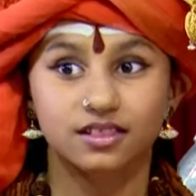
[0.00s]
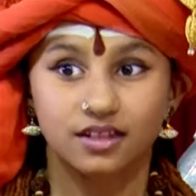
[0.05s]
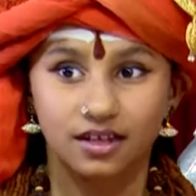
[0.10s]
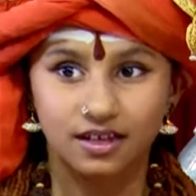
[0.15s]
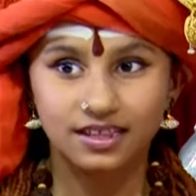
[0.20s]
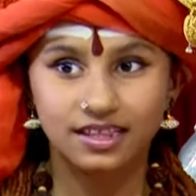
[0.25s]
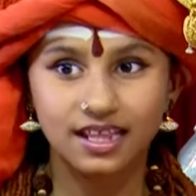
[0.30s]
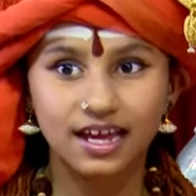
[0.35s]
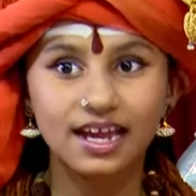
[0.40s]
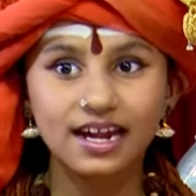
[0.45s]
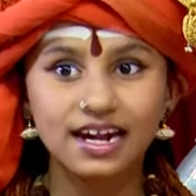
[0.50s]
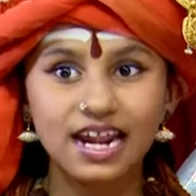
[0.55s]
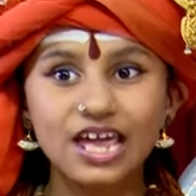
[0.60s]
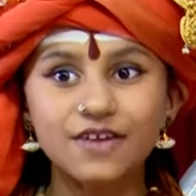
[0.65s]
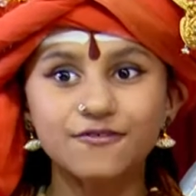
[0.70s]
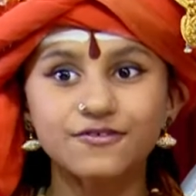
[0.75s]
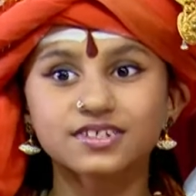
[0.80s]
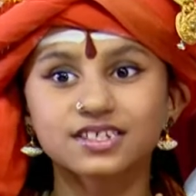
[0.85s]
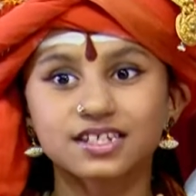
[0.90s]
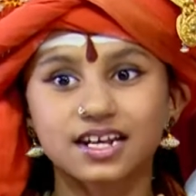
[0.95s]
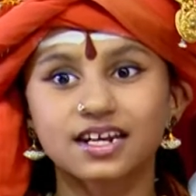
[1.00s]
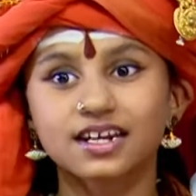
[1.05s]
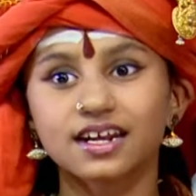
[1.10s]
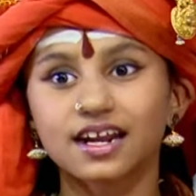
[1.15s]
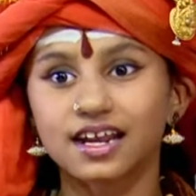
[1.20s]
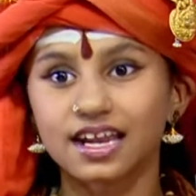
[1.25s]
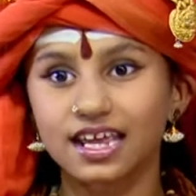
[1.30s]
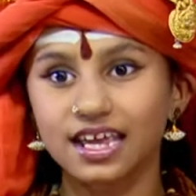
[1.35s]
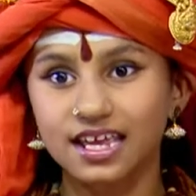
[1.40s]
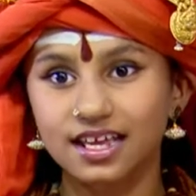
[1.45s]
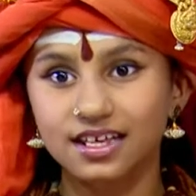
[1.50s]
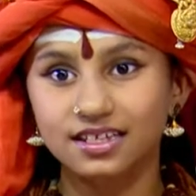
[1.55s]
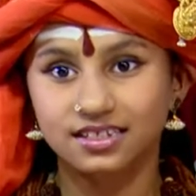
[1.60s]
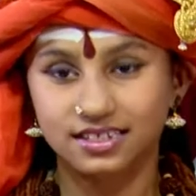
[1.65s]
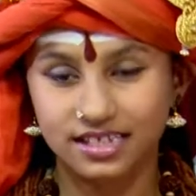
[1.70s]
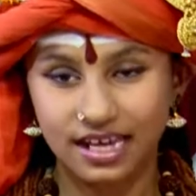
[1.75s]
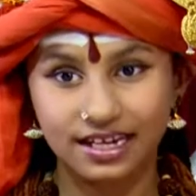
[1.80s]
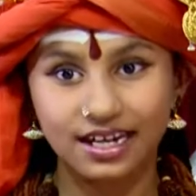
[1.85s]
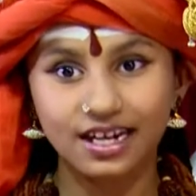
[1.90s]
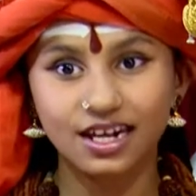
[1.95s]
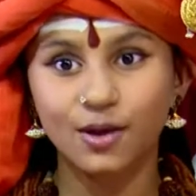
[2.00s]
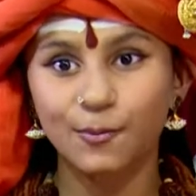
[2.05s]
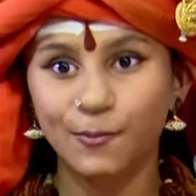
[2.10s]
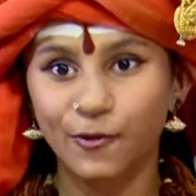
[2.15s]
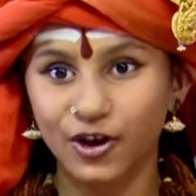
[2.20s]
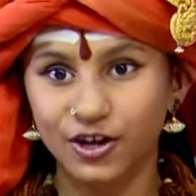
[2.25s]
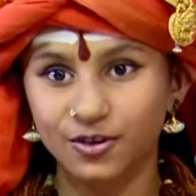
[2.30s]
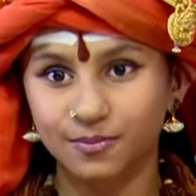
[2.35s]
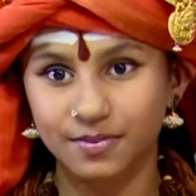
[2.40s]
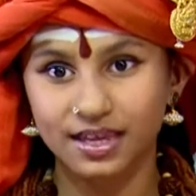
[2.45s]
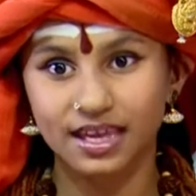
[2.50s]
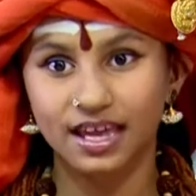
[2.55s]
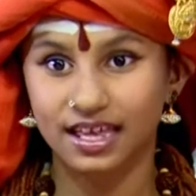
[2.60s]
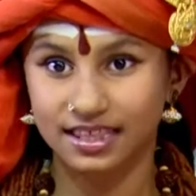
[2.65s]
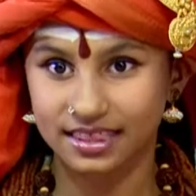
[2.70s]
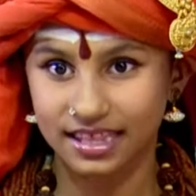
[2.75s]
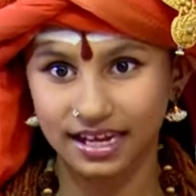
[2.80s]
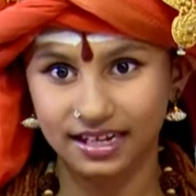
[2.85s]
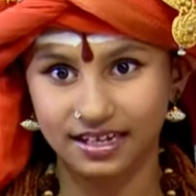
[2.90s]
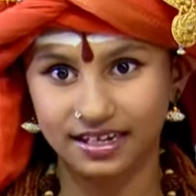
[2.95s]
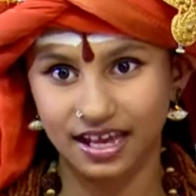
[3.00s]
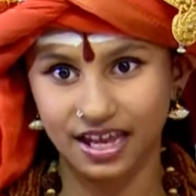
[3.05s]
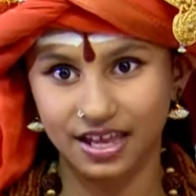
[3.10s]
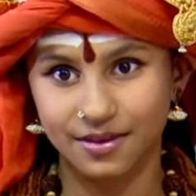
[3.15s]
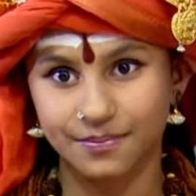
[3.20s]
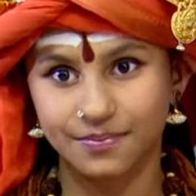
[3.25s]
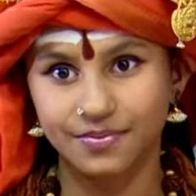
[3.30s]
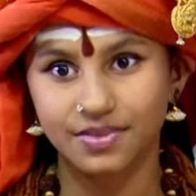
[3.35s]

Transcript: their life is literally settled upon me at that time.